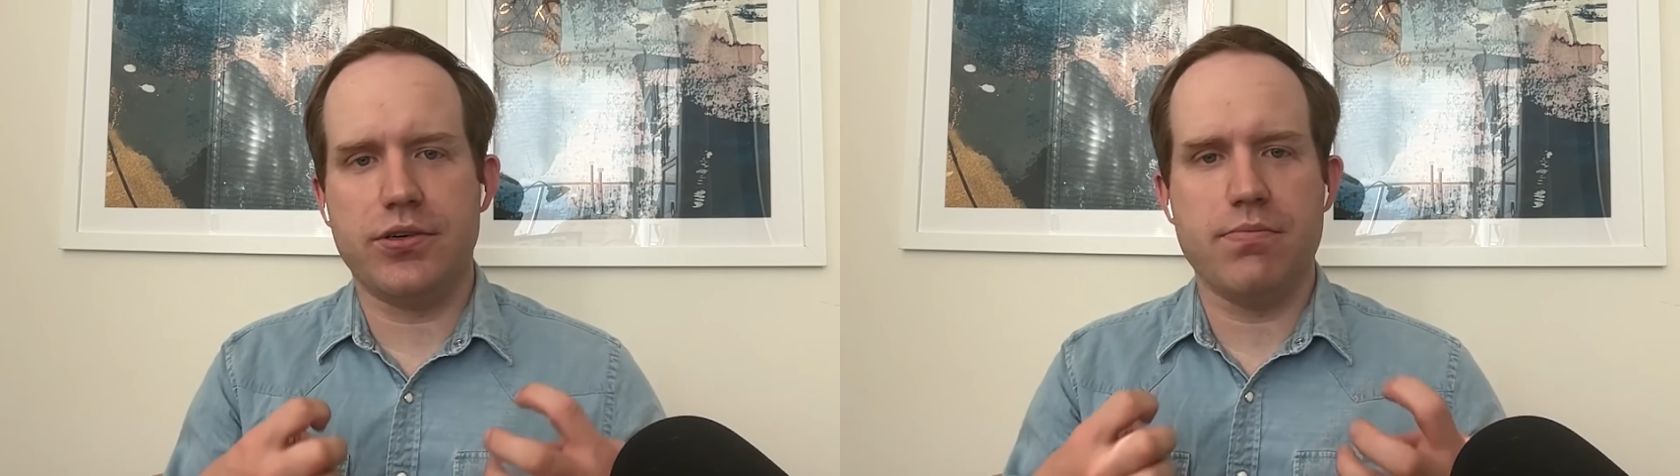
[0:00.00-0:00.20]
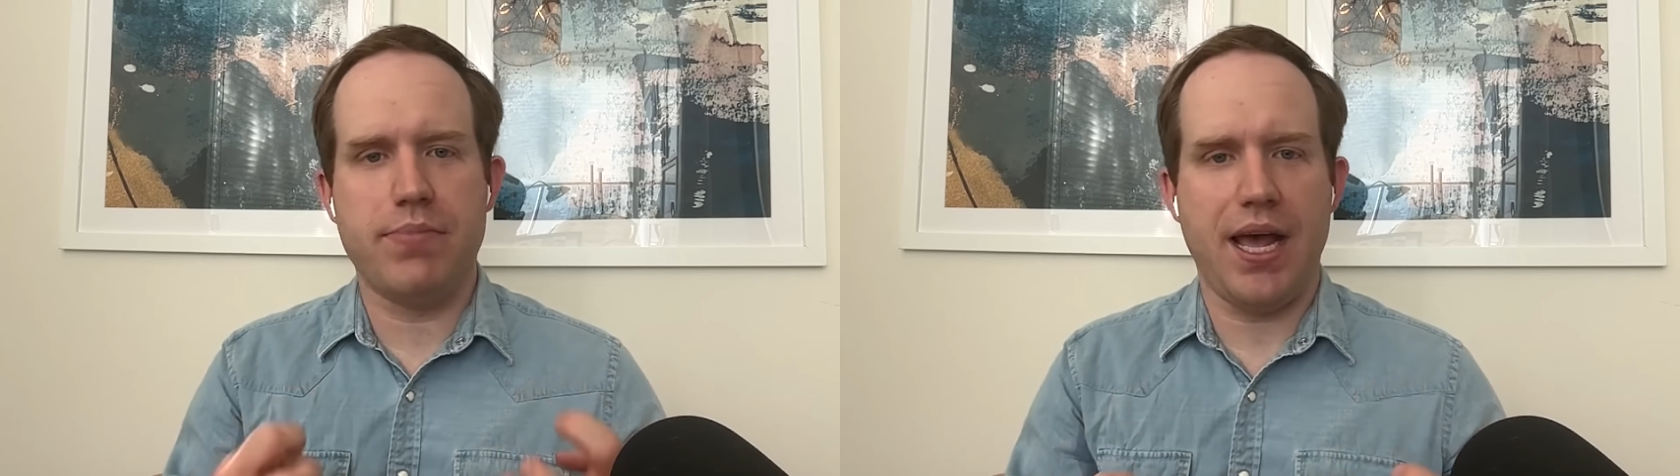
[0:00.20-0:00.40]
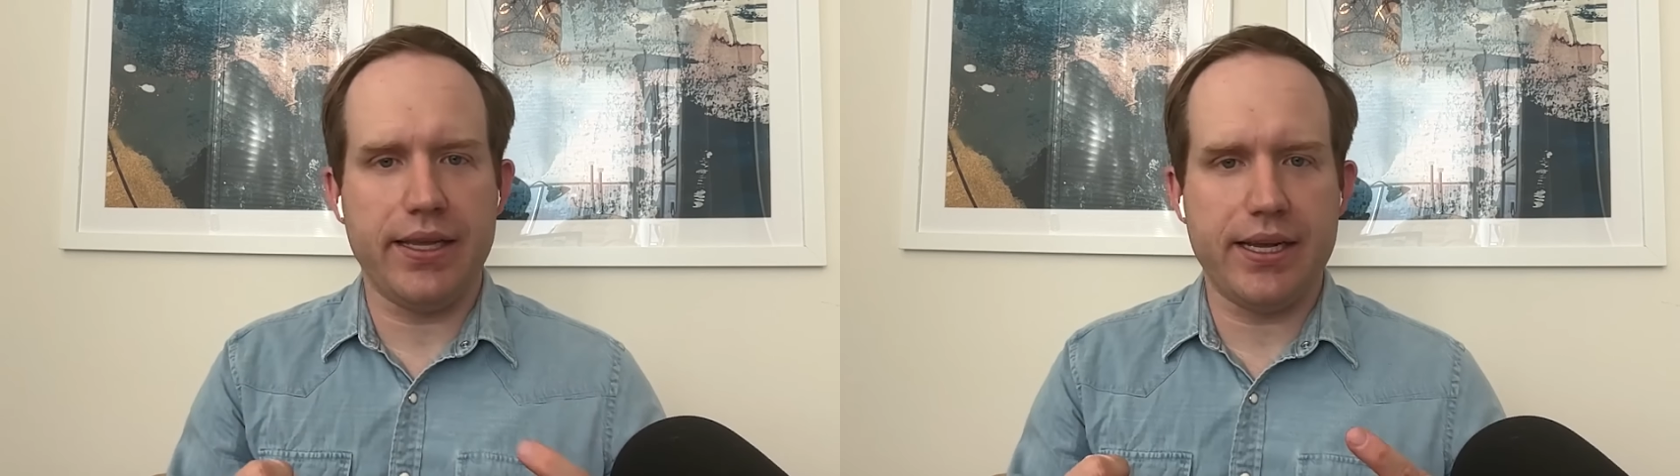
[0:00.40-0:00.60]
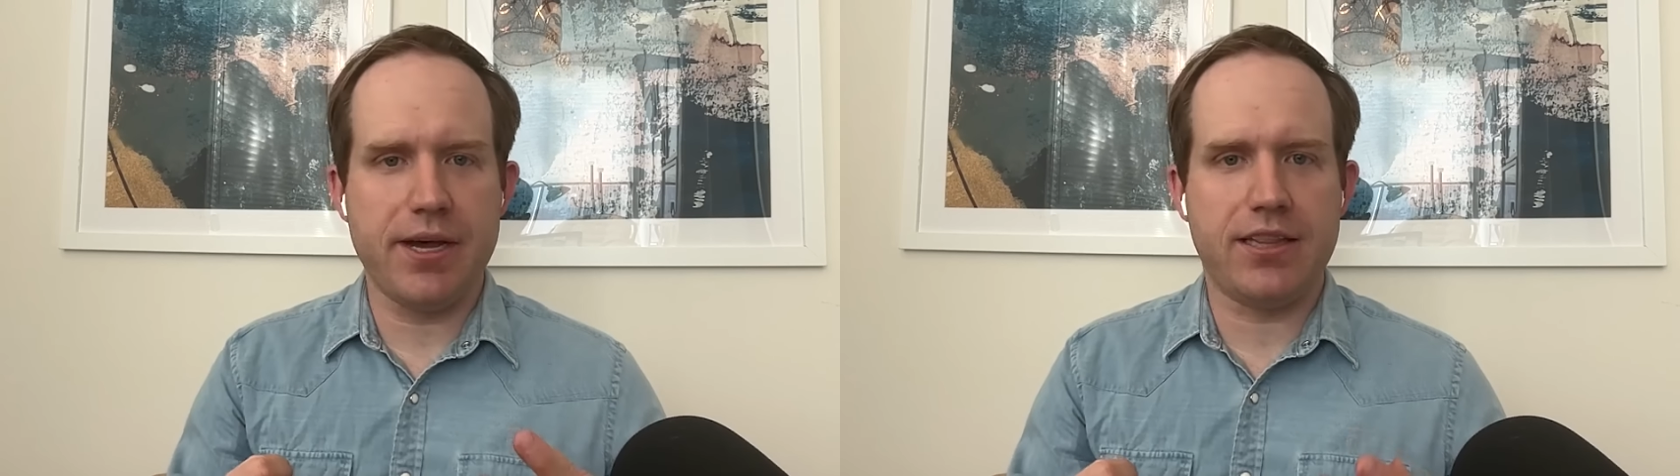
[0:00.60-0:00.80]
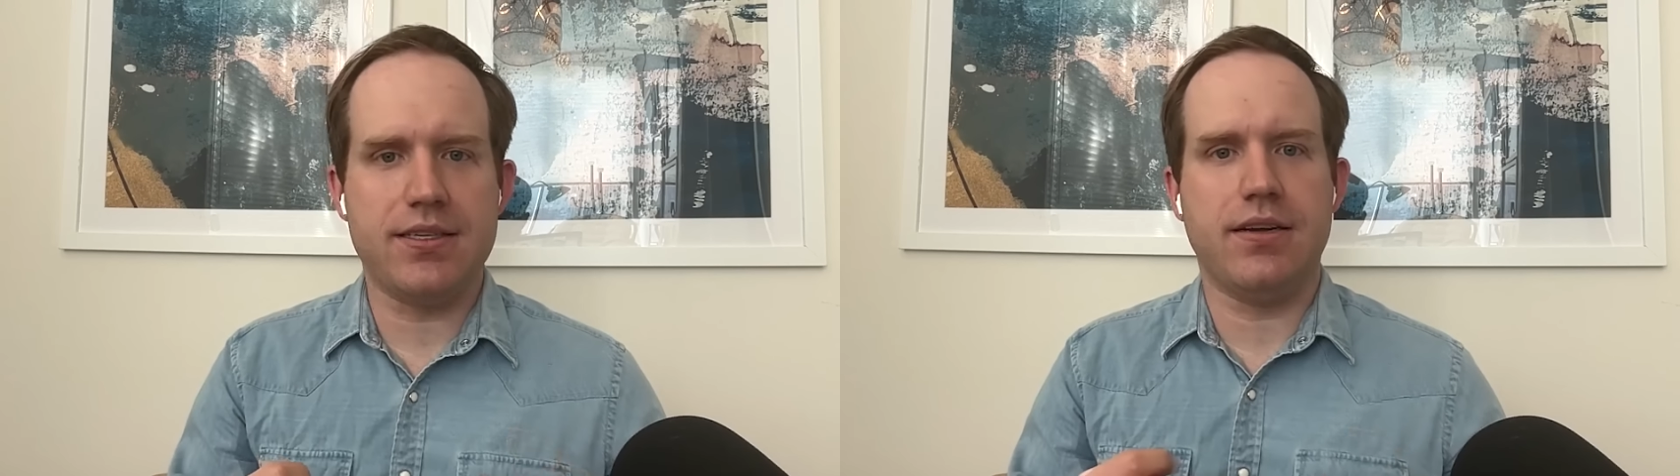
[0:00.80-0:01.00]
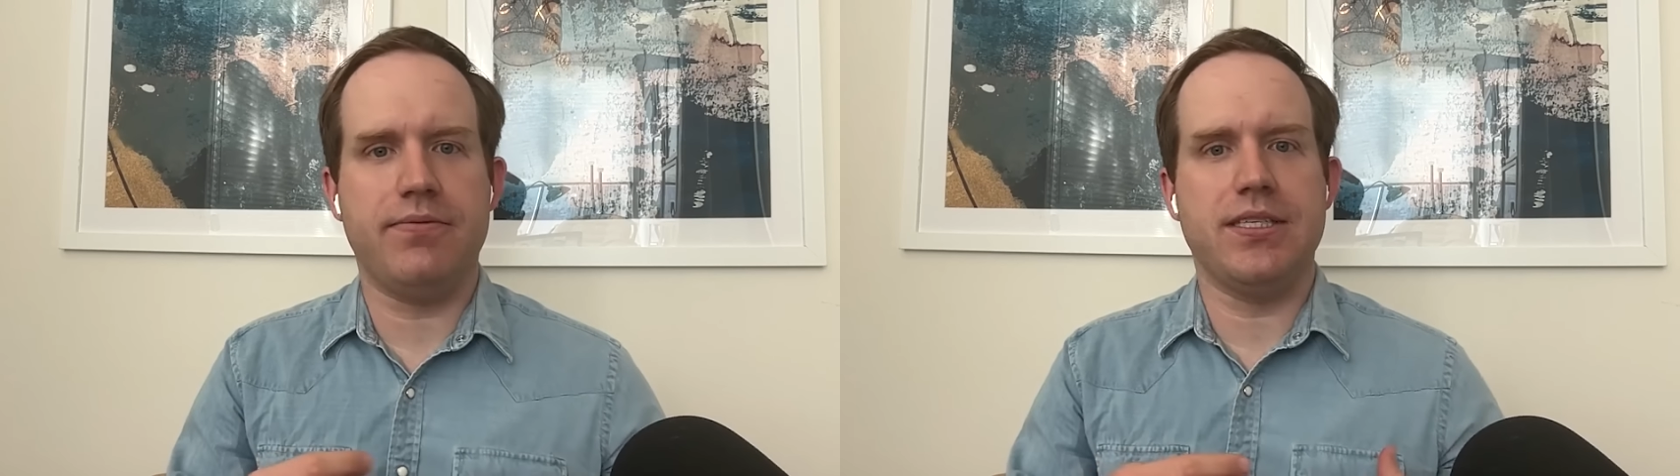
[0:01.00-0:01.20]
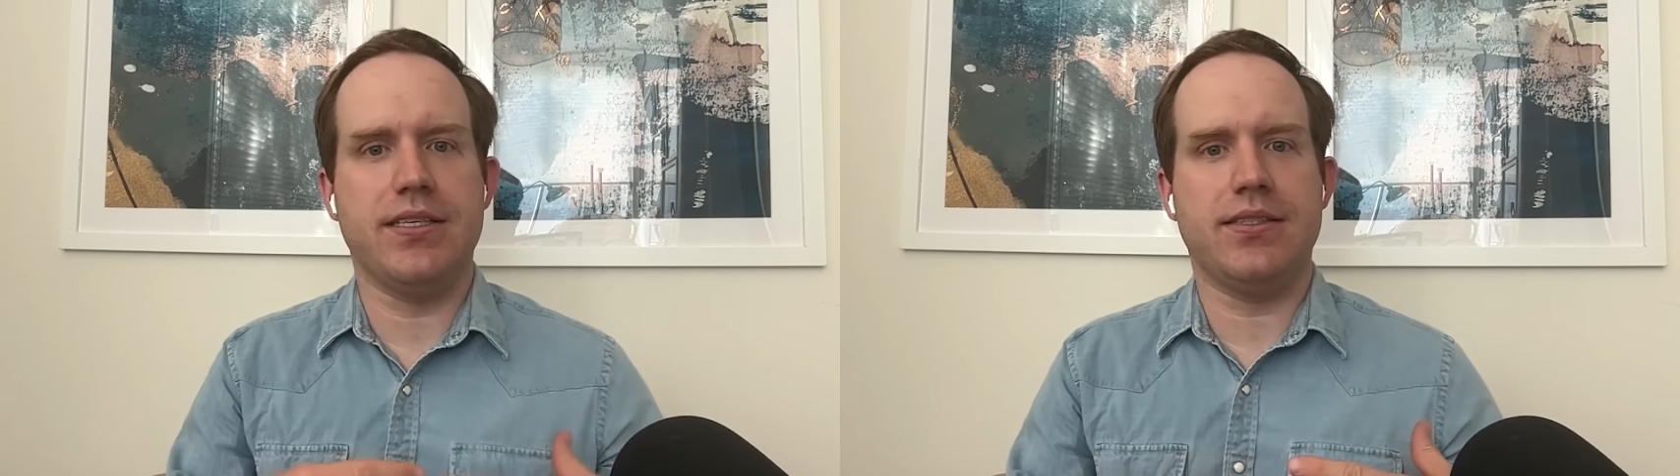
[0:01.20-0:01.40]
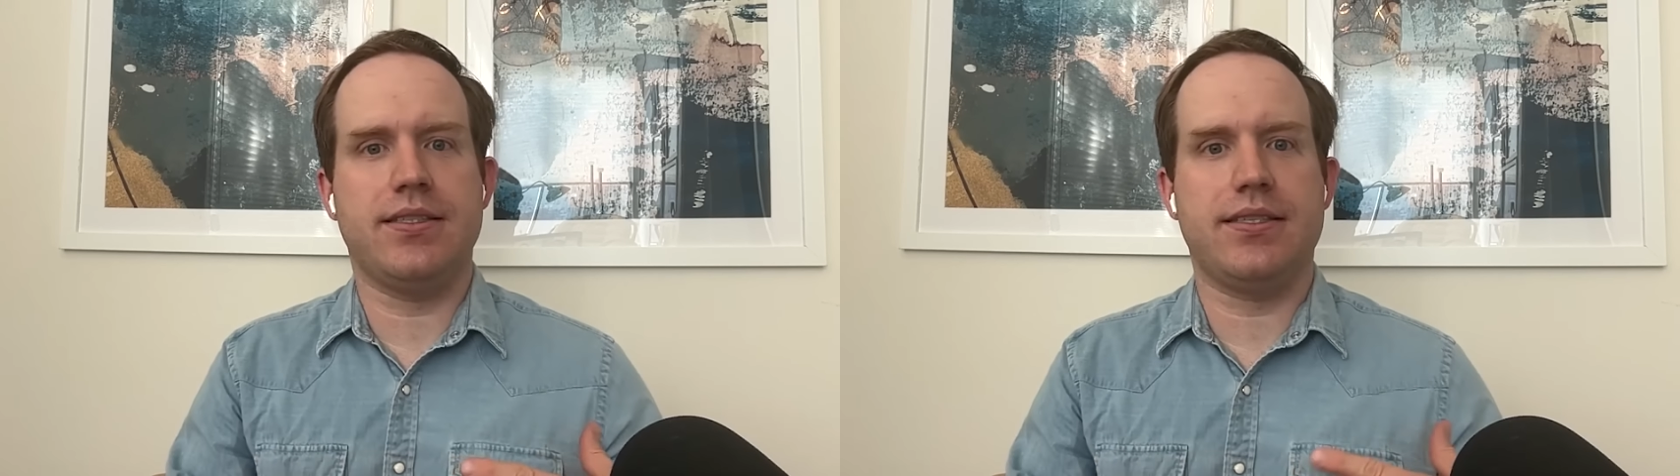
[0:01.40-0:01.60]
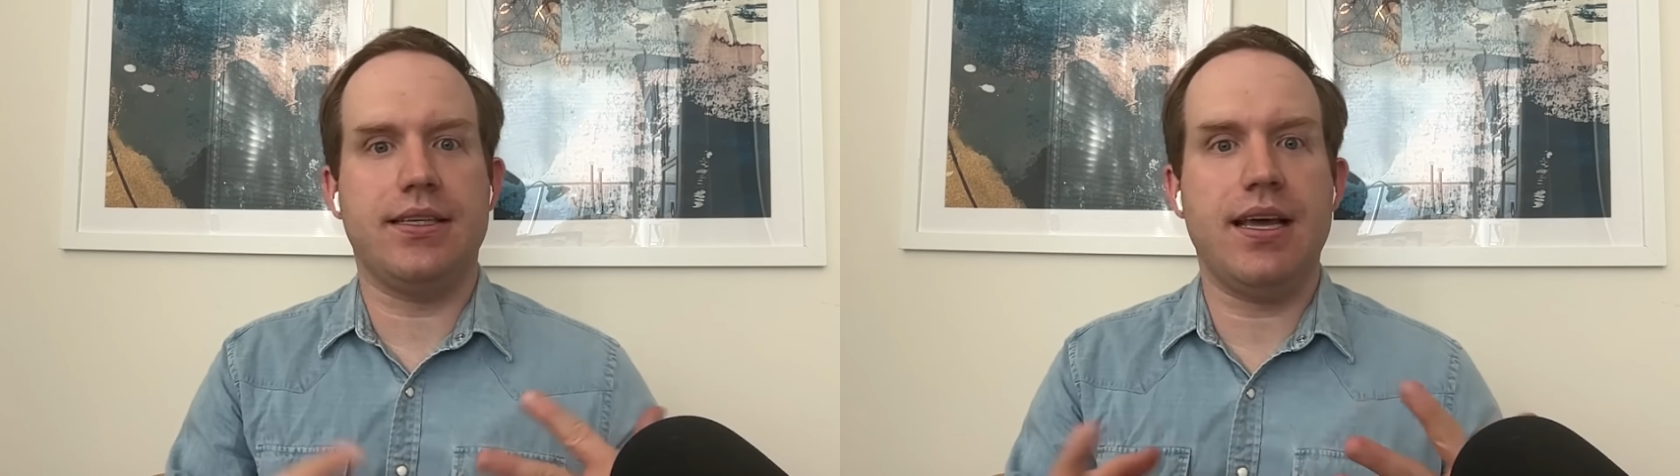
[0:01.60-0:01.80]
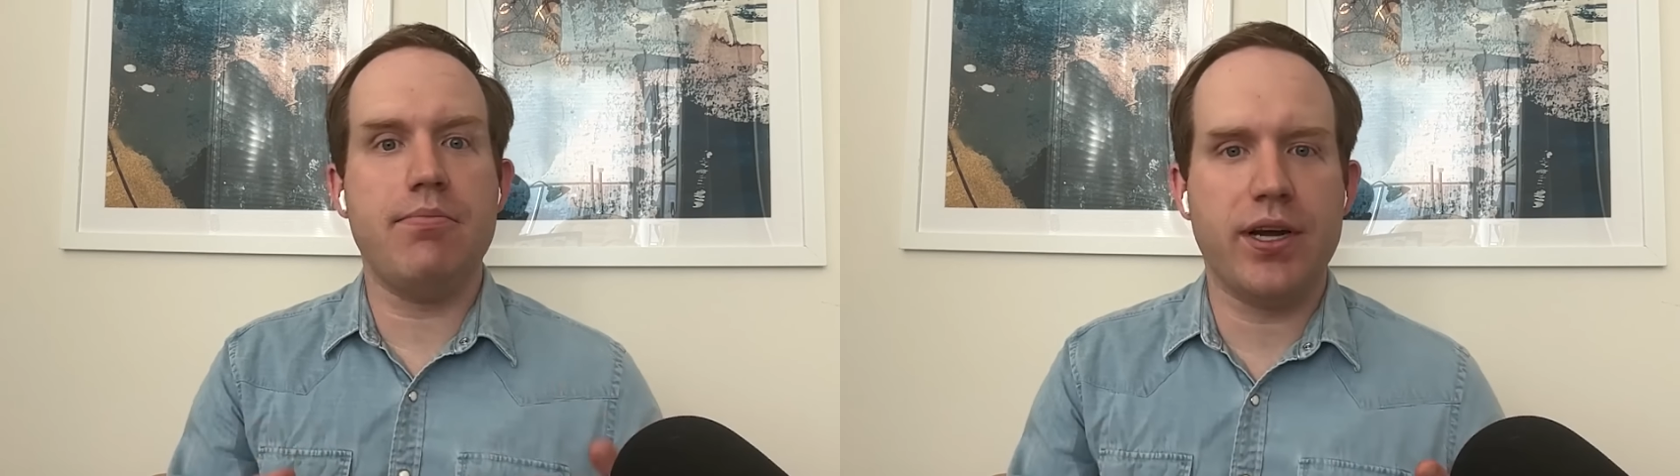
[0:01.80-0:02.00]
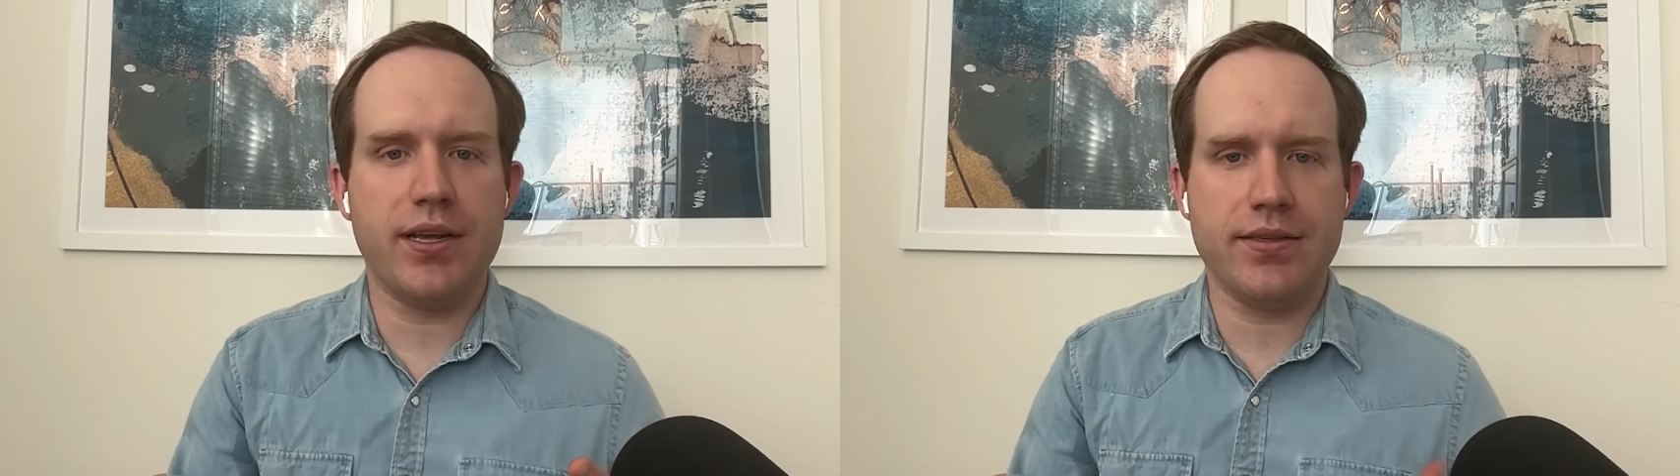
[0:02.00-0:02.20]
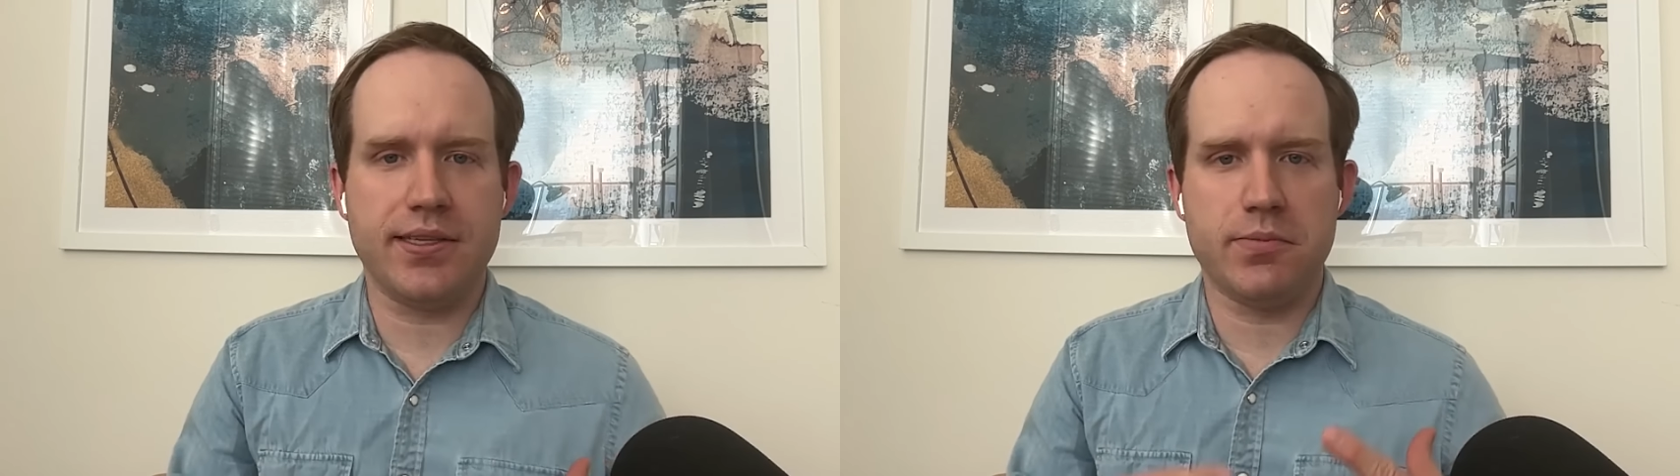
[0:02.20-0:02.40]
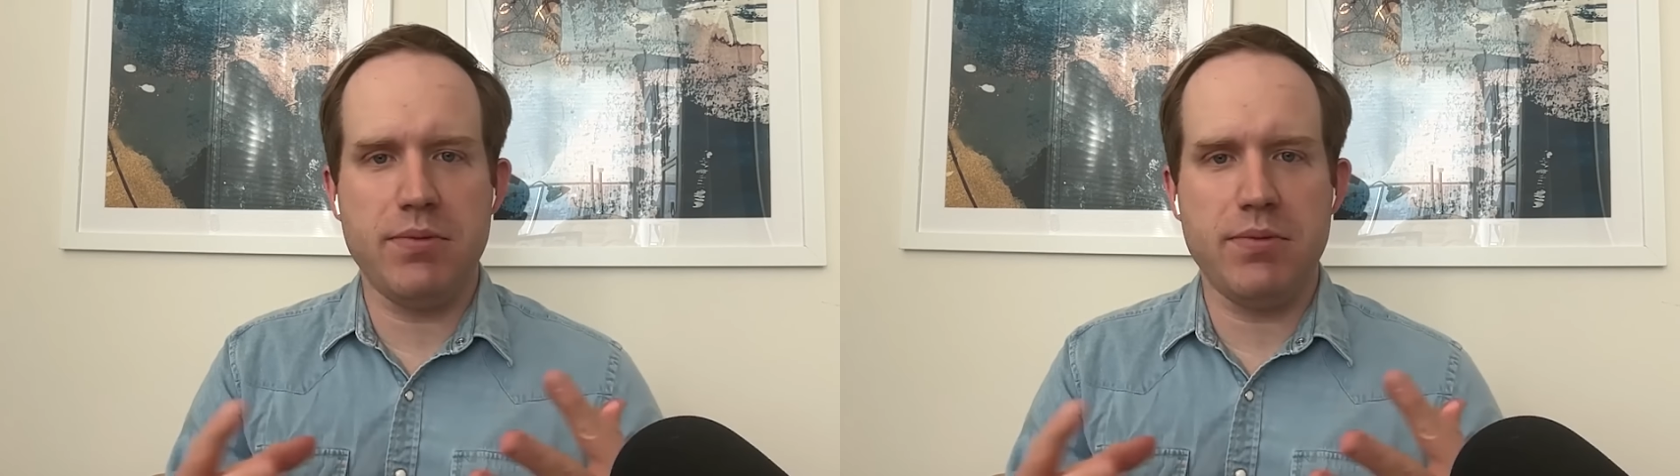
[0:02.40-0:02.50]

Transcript: so compelling about this stuff is it's celebrities,